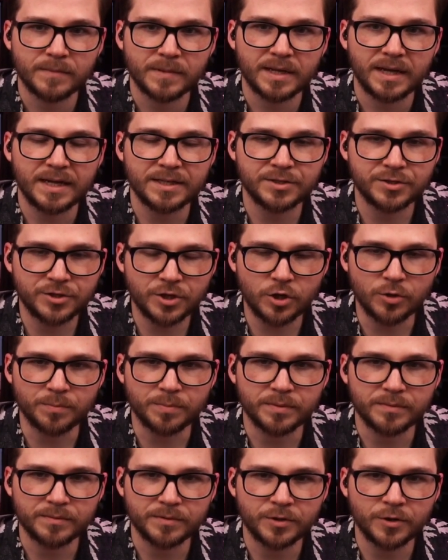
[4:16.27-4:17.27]
That's
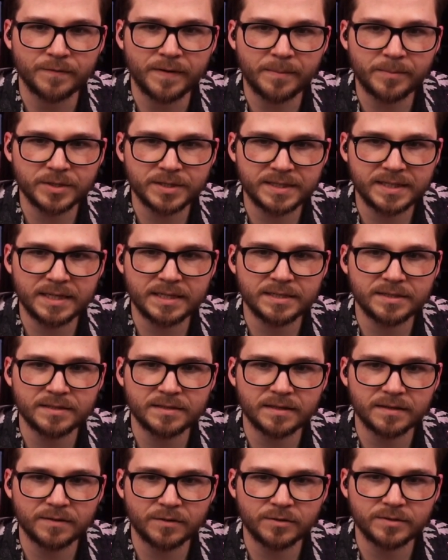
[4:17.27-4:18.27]
dope. November 6th,
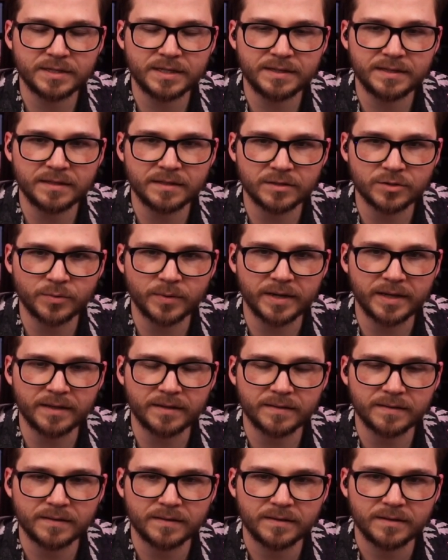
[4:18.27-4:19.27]
13th, and the 20th.
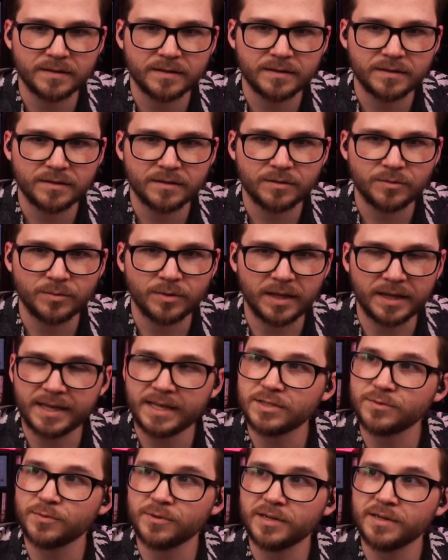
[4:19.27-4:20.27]
Well, I
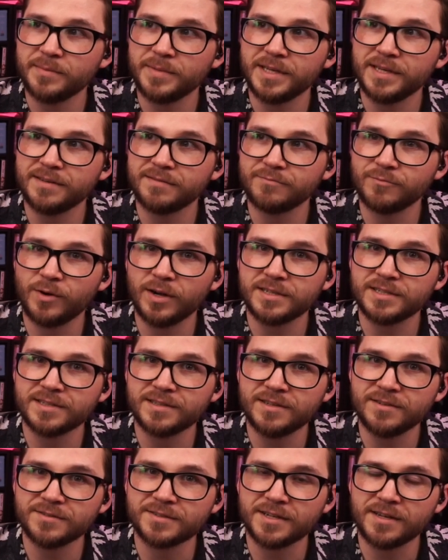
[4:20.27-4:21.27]
guess we're going to be watching
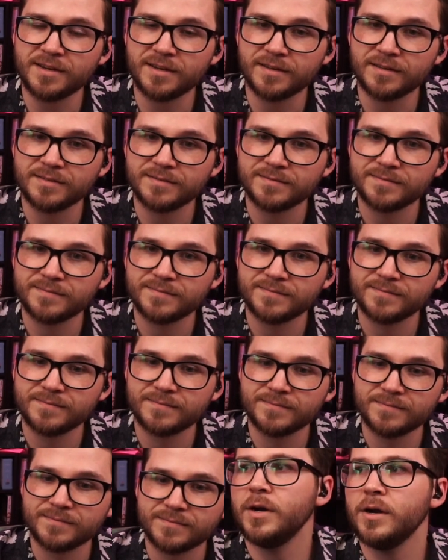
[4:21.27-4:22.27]
those, huh? Yes,
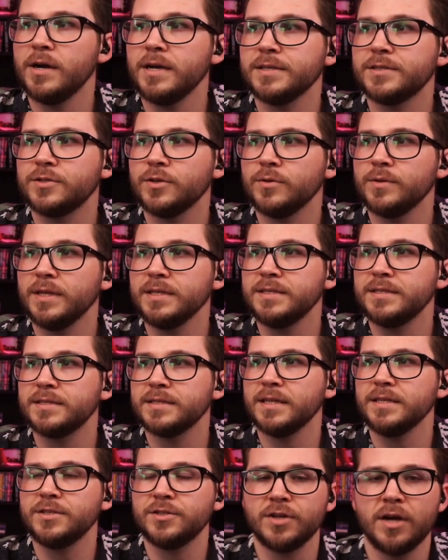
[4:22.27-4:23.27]
sir. All right, so
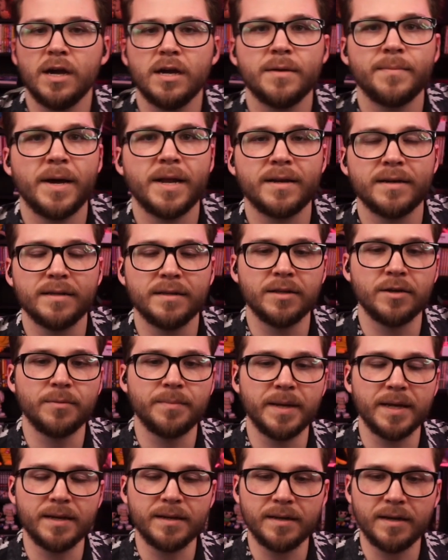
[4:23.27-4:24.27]
let's let's talk about it a little
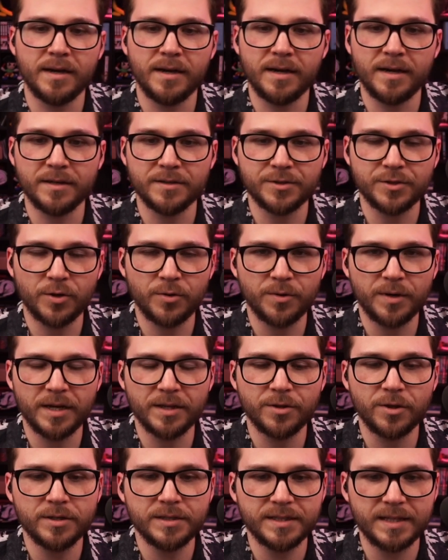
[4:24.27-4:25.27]
bit. Uh, so it
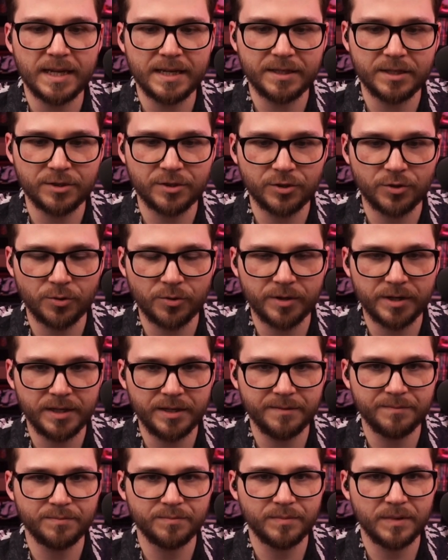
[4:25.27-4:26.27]
looks like the
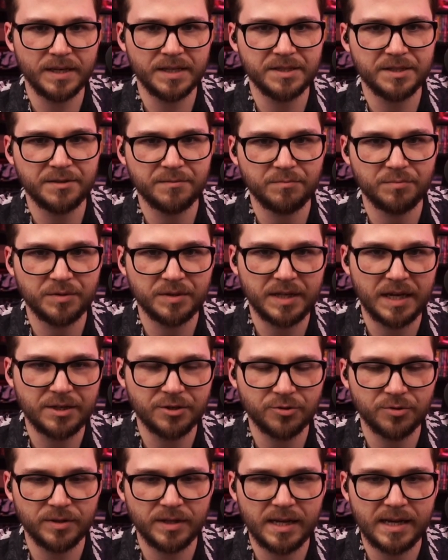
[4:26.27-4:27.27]
story is
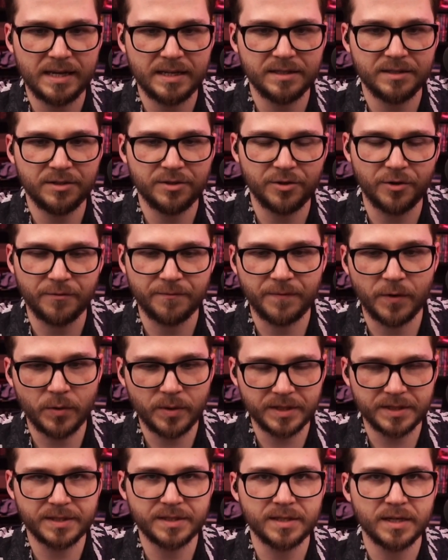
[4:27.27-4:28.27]
centralized, you know,
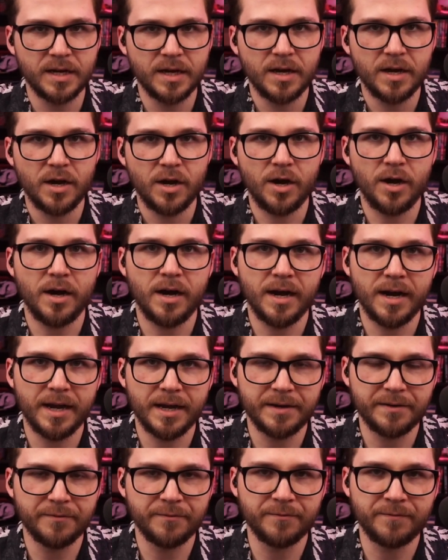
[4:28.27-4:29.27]
focused
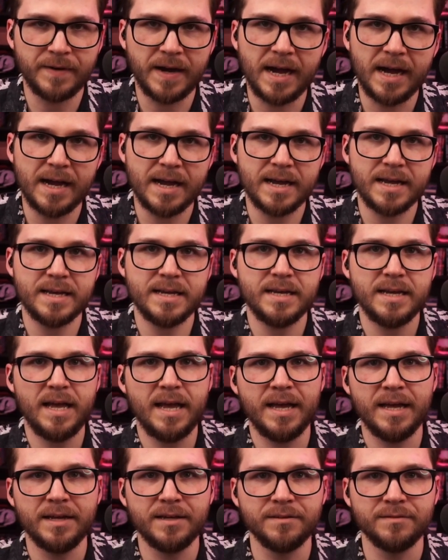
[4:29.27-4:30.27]
on Vi
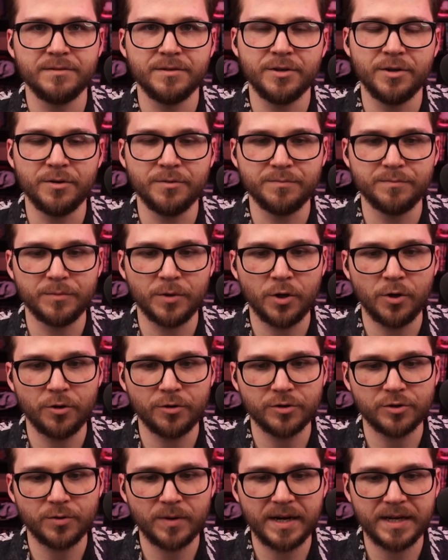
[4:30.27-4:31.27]
and, you know,
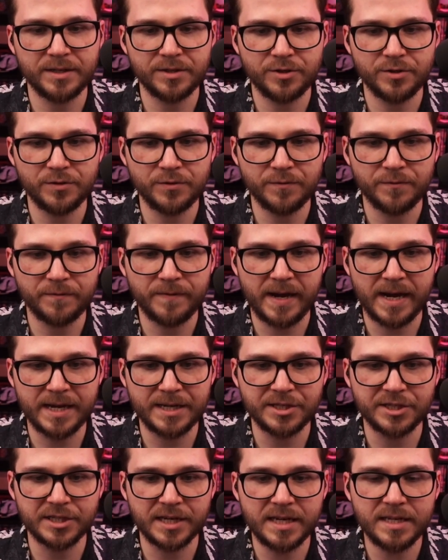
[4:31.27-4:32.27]
her trying to
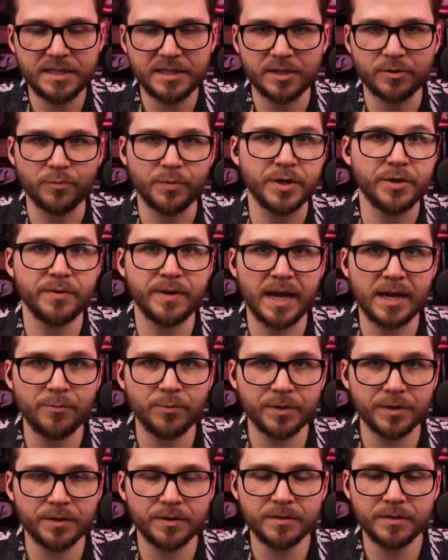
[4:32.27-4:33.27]
find Jinx and reunite
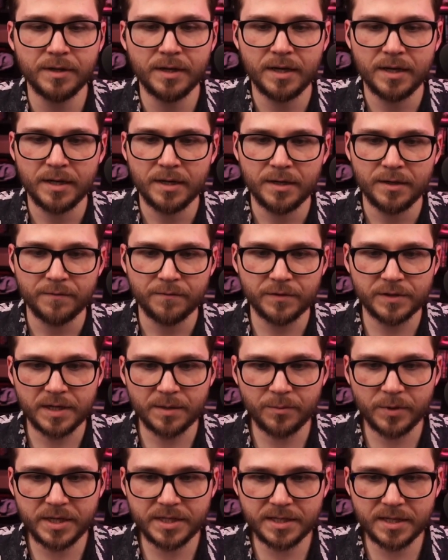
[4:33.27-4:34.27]
with her for
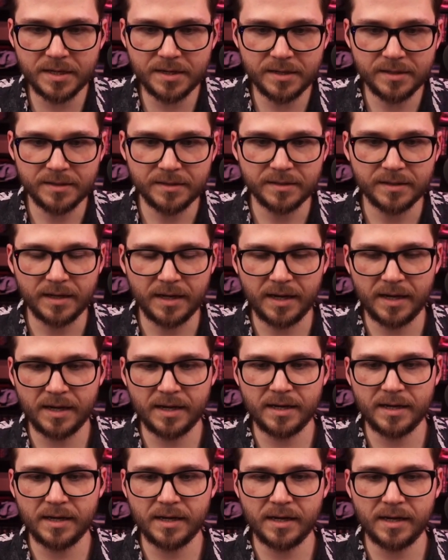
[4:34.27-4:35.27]
some reason.
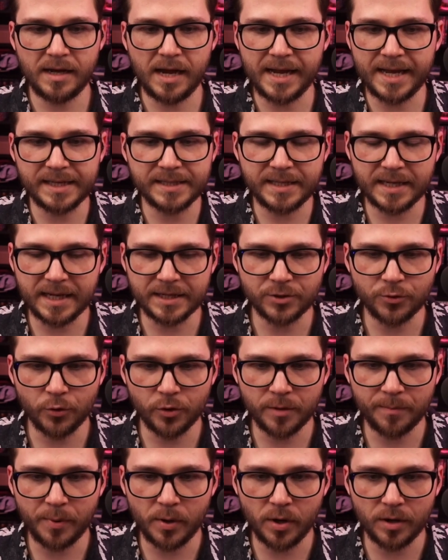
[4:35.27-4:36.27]
Uh, I guess they get
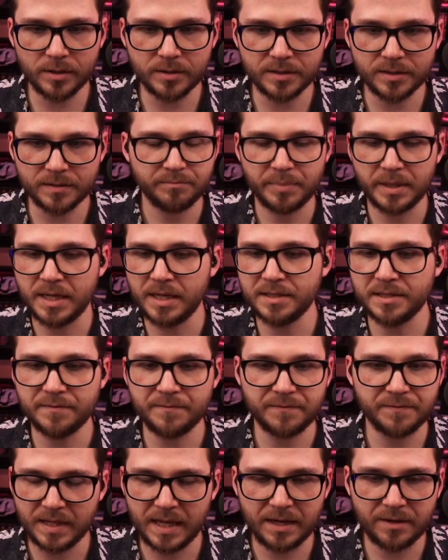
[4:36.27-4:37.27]
torn apart because
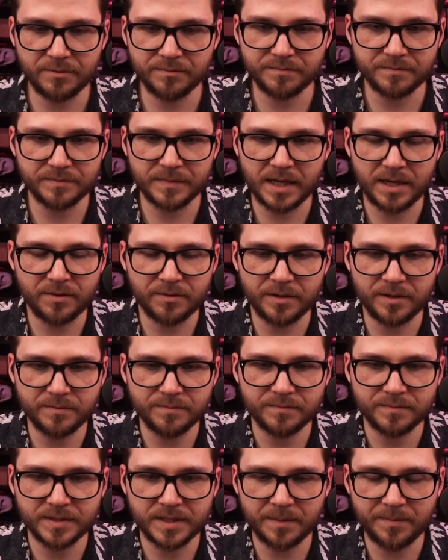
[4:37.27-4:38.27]
of, I don't, I don't
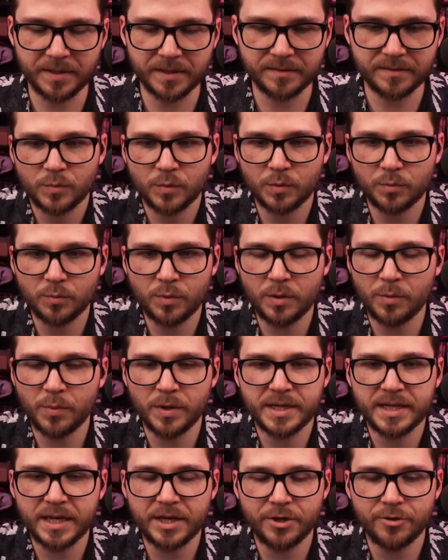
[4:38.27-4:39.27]
know, something. What,
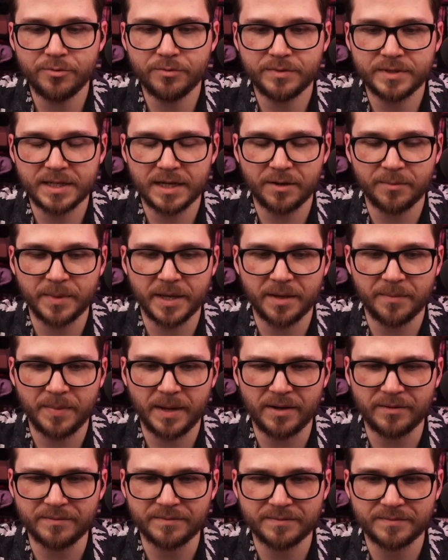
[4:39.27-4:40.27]
what can you tell me
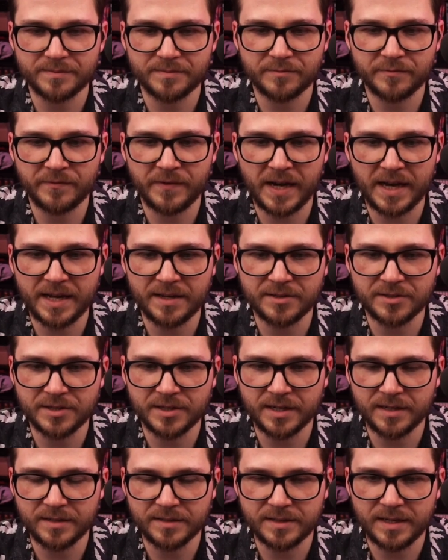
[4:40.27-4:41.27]
about Vi and
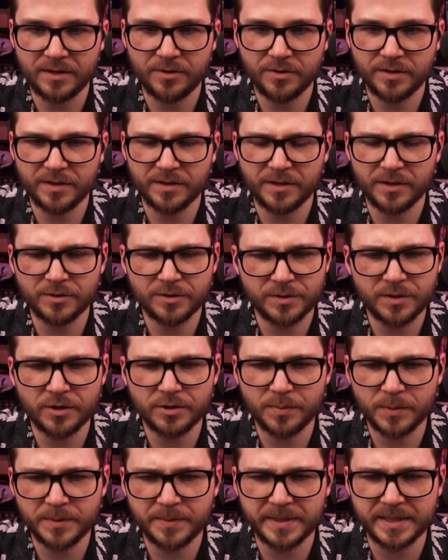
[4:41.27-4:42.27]
Jinx? I know that they're, they're
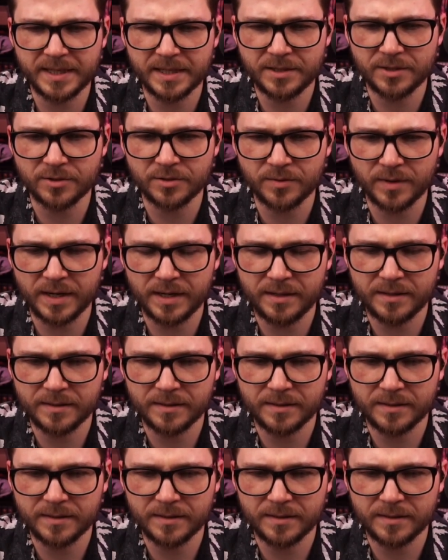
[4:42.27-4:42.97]
supposed to be sisters, right?